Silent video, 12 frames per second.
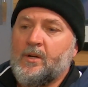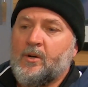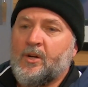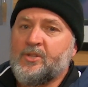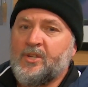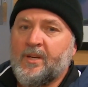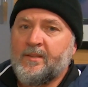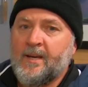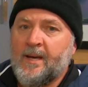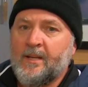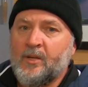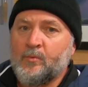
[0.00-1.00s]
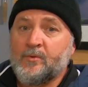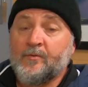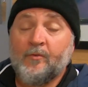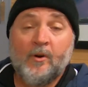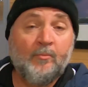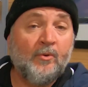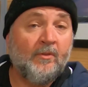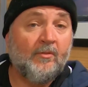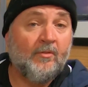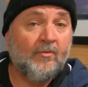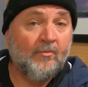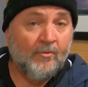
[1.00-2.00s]
I checked that, it was
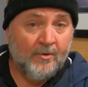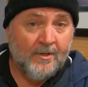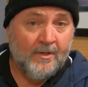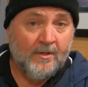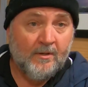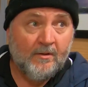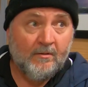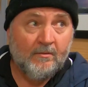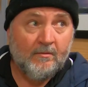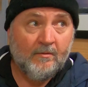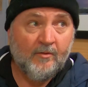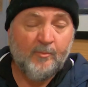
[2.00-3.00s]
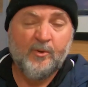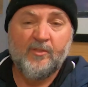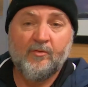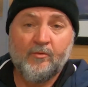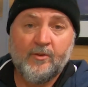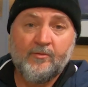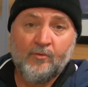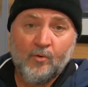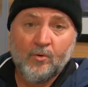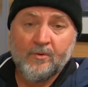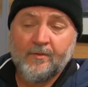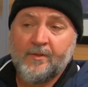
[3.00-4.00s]

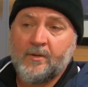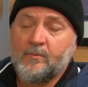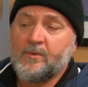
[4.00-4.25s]
5.34, I think it